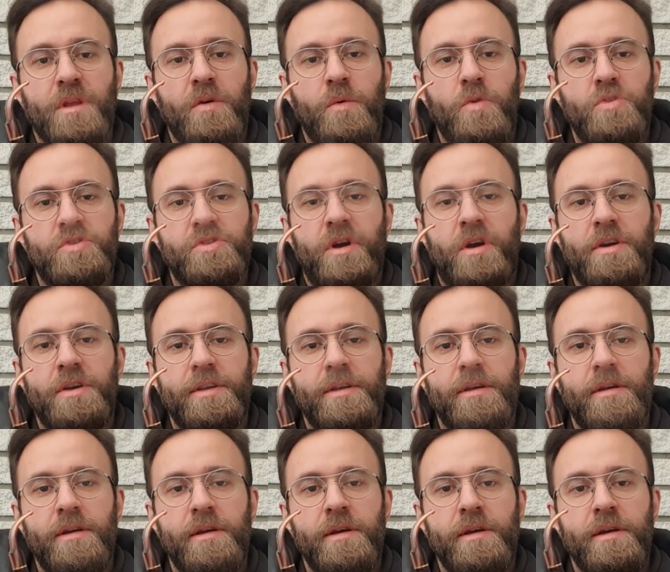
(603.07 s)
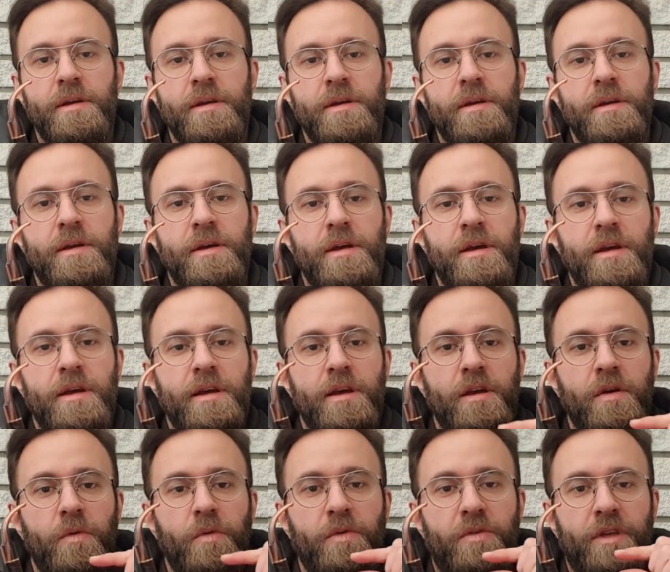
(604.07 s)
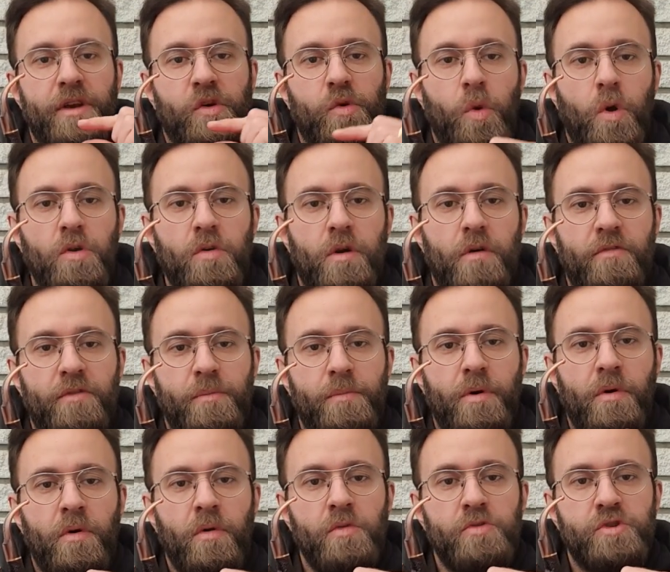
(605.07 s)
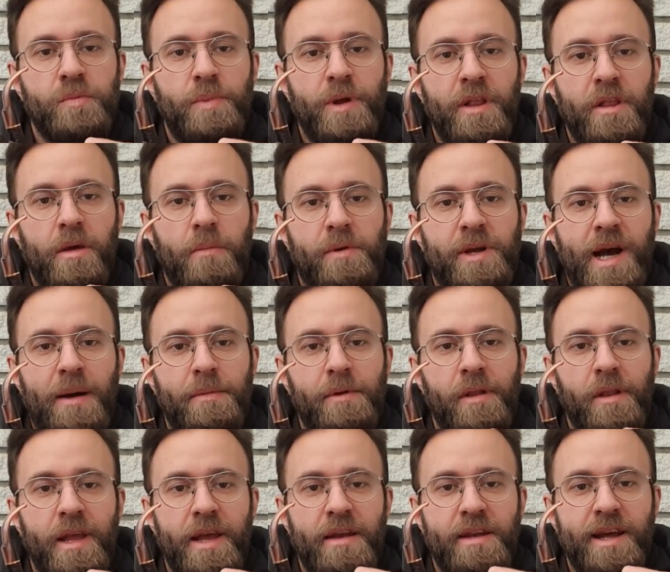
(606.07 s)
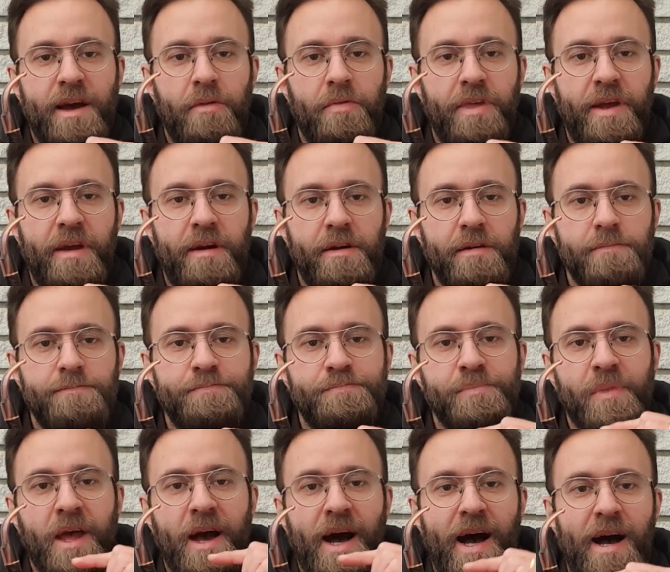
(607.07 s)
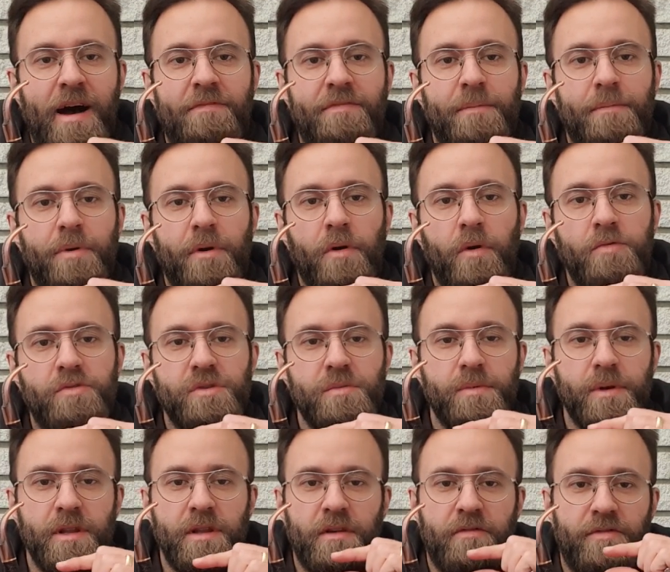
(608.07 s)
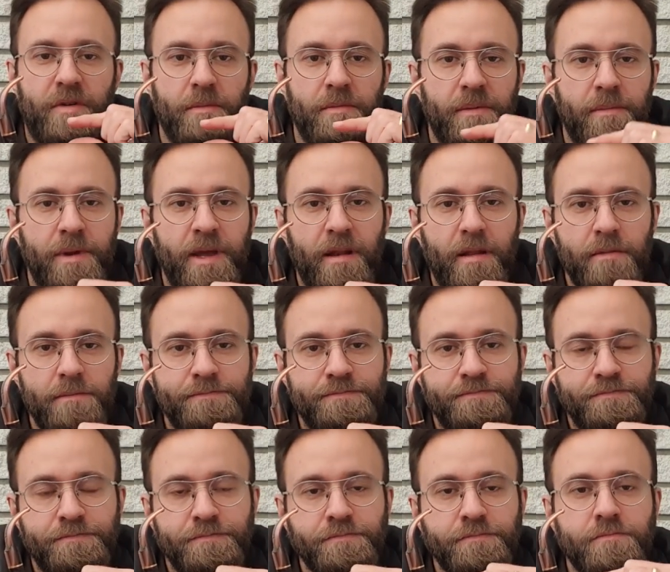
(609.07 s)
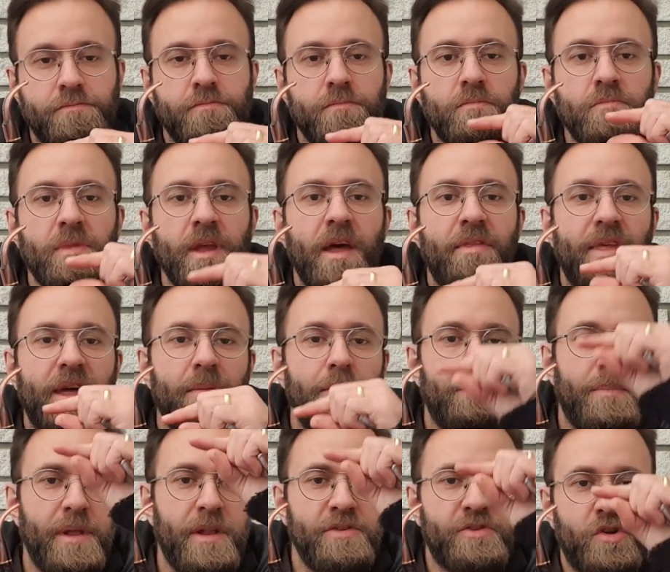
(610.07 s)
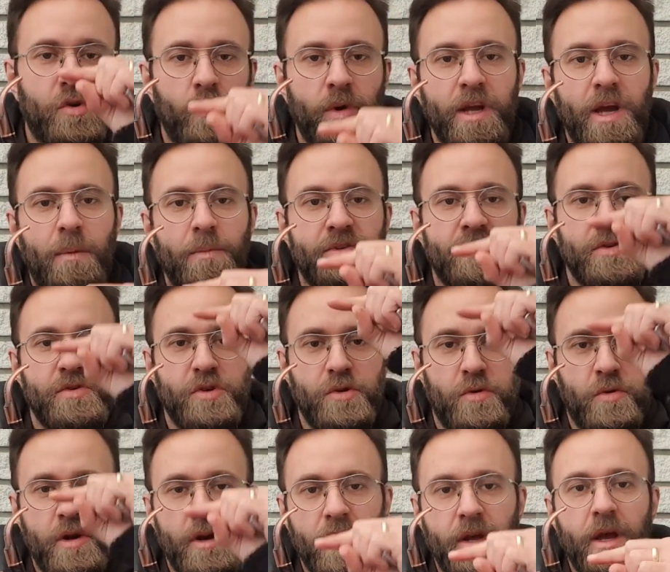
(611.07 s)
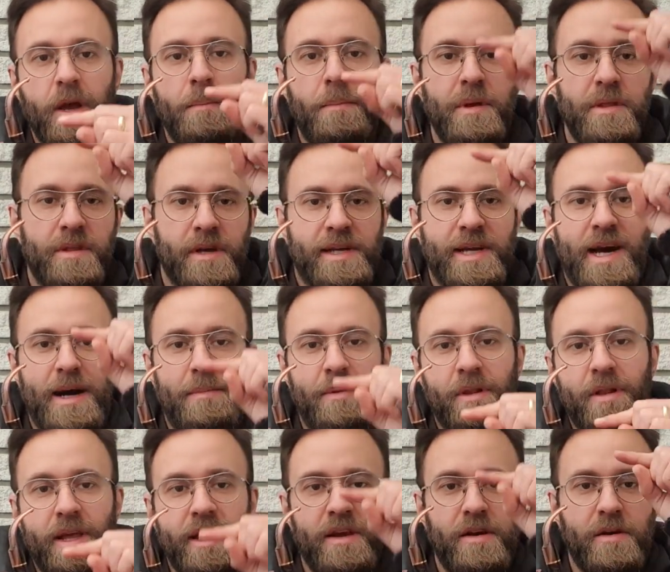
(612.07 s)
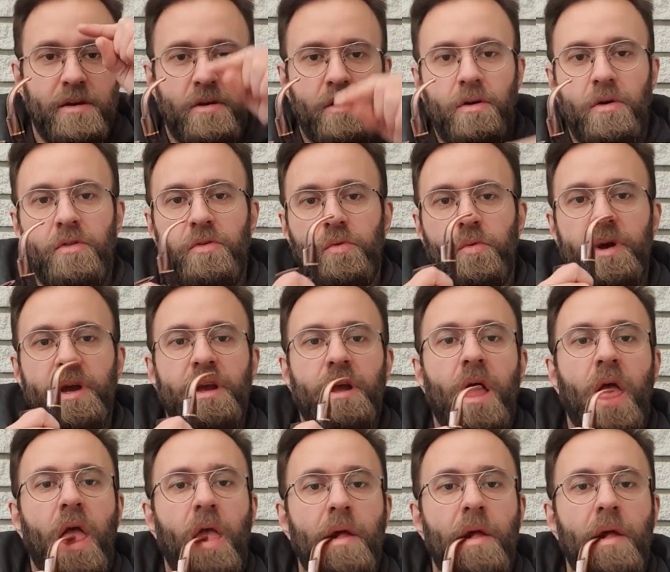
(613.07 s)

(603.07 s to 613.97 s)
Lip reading: will start with a quarter of a bowl to build up carpeting layer down there, half a bowl to build it from the middle, and then build your way up so you build the carpeting layer all the way.